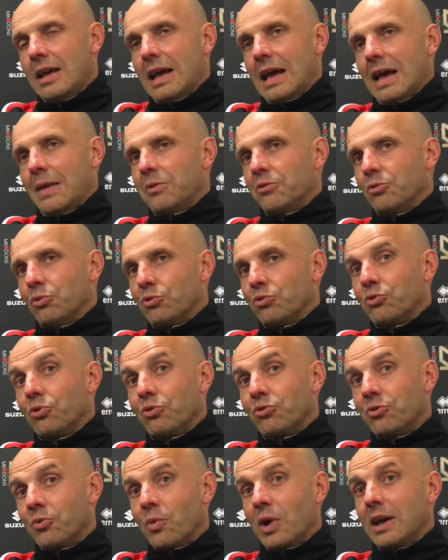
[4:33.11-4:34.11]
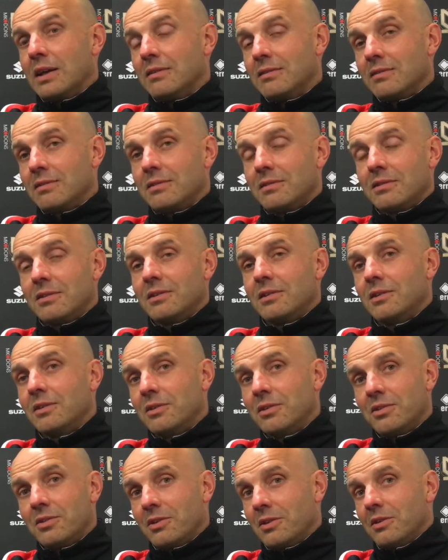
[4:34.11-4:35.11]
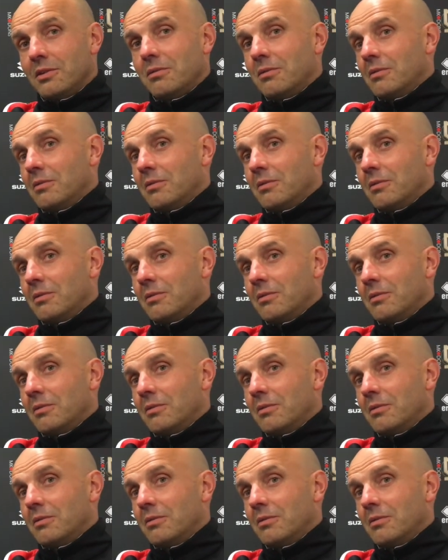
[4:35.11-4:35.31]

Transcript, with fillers: and there's all sorts of ways that